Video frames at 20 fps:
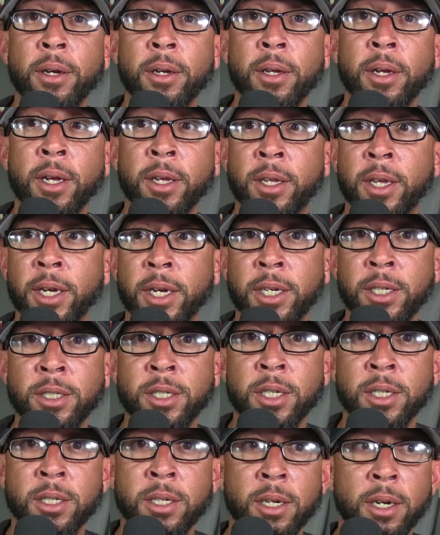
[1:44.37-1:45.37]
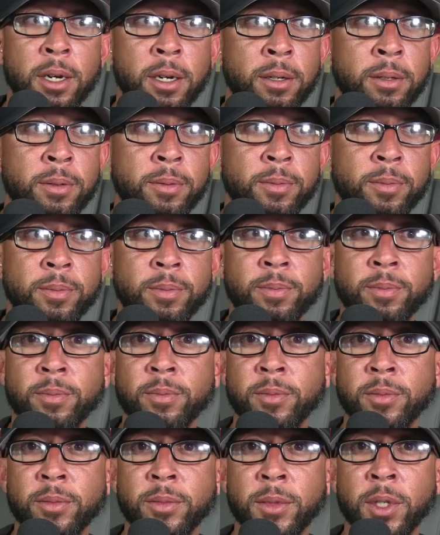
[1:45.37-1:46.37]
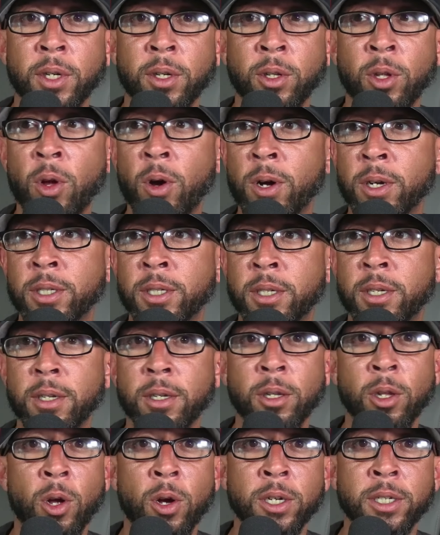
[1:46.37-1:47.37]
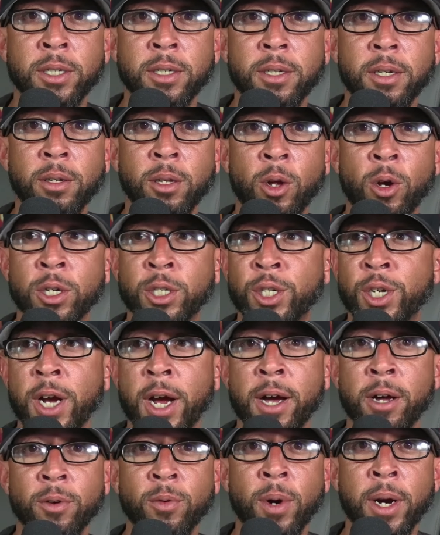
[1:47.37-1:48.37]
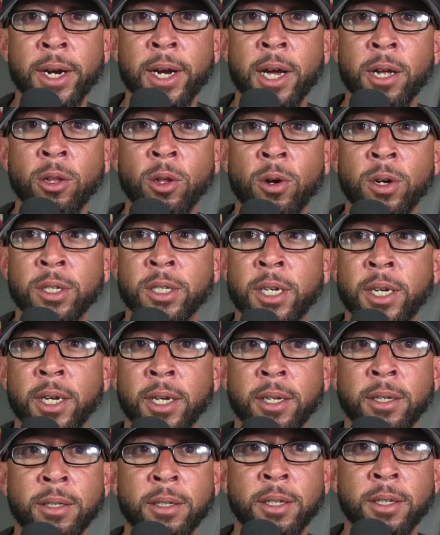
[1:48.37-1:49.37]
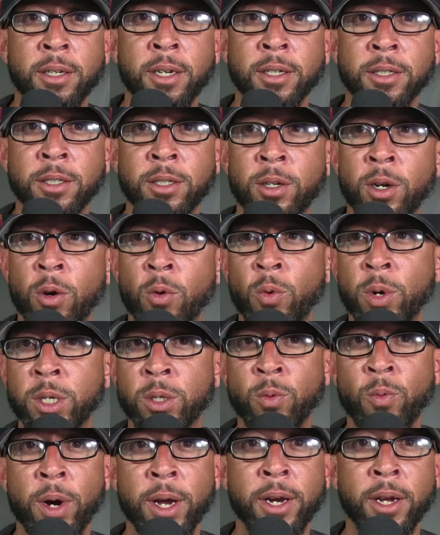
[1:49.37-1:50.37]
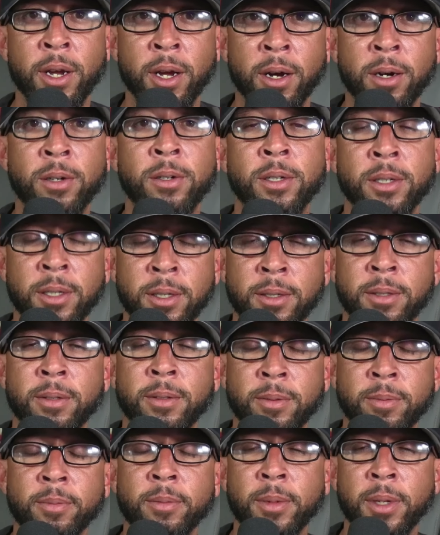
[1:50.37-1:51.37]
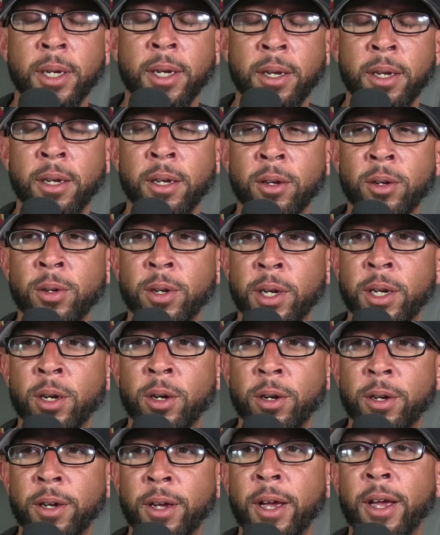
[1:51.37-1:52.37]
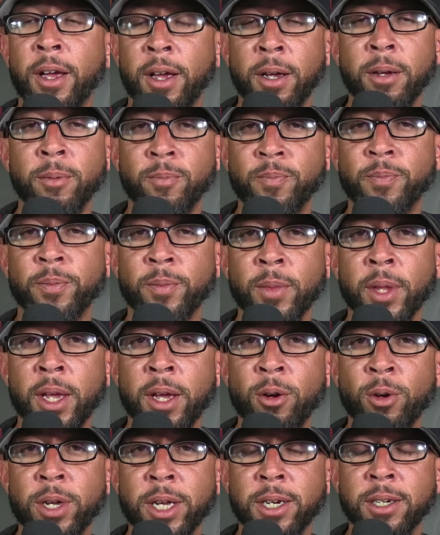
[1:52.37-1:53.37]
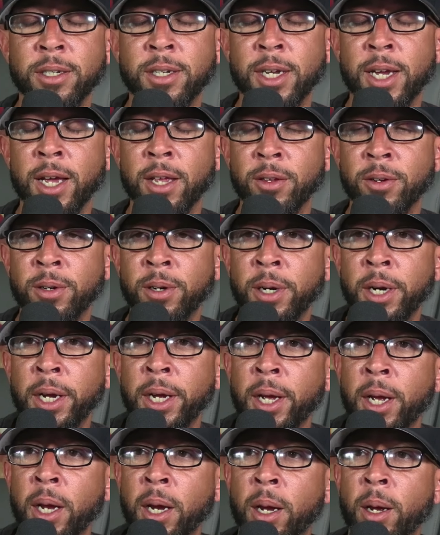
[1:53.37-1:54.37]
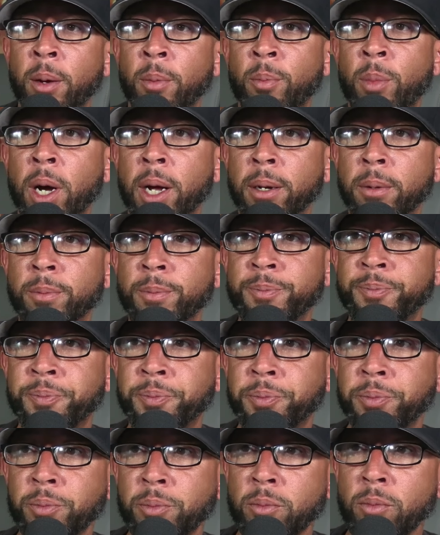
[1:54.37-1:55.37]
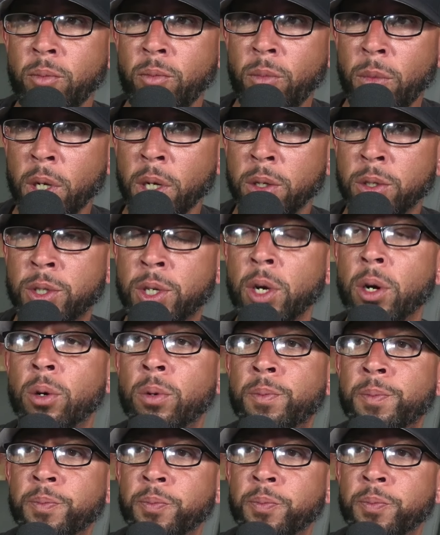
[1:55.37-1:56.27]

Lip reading: They think he's just a lost child right now, lost kid, doesn't know which way to go. He'll get it together. But so